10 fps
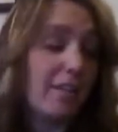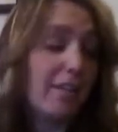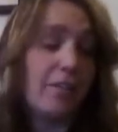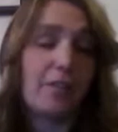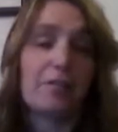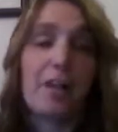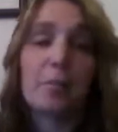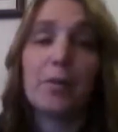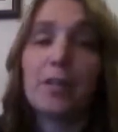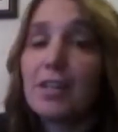Lift the Flap
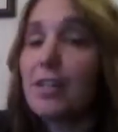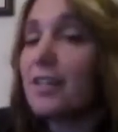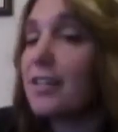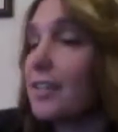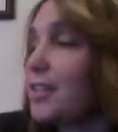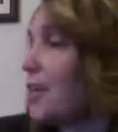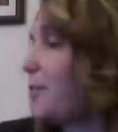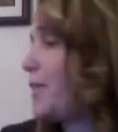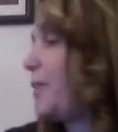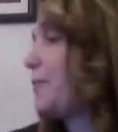book that she's going to share
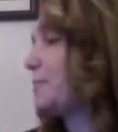with you.